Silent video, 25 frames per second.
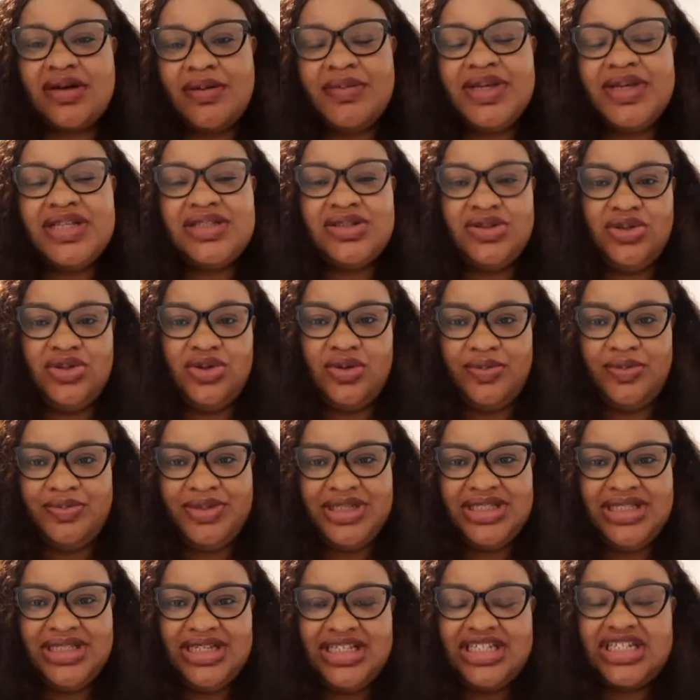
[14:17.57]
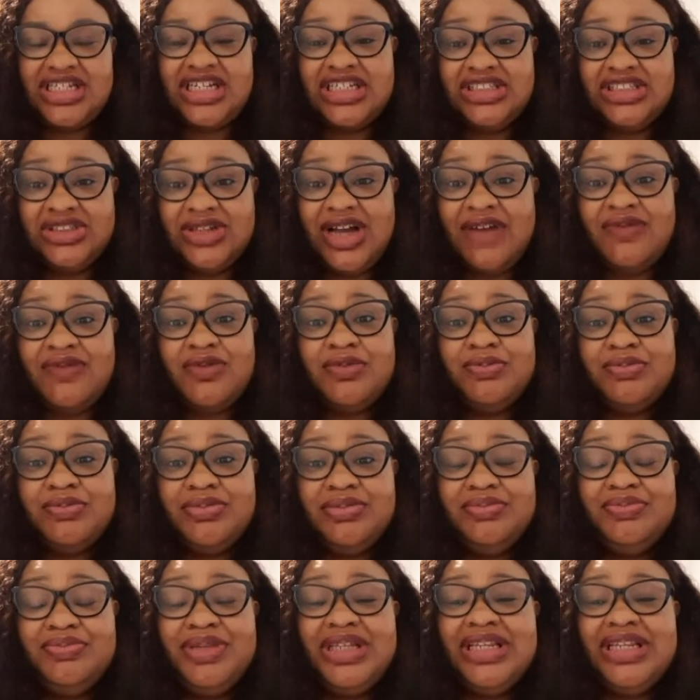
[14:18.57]
coming to your business because you haven't
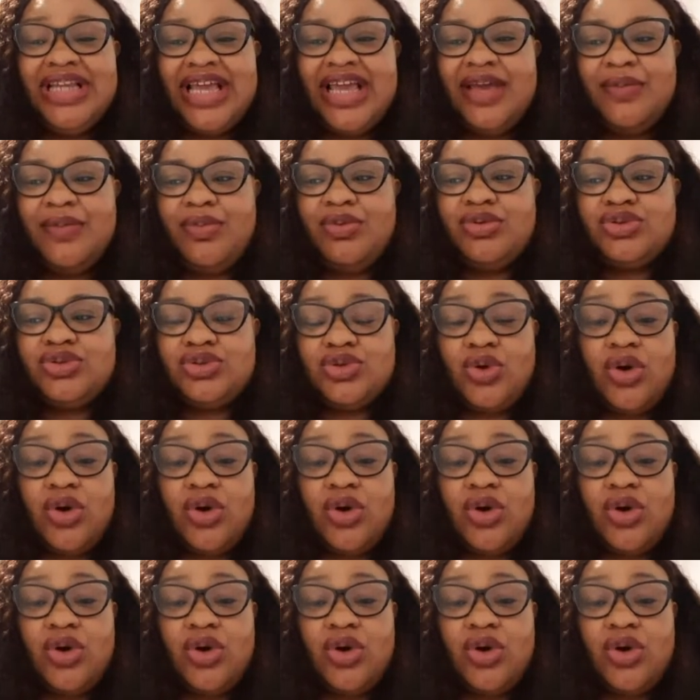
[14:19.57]
been able to,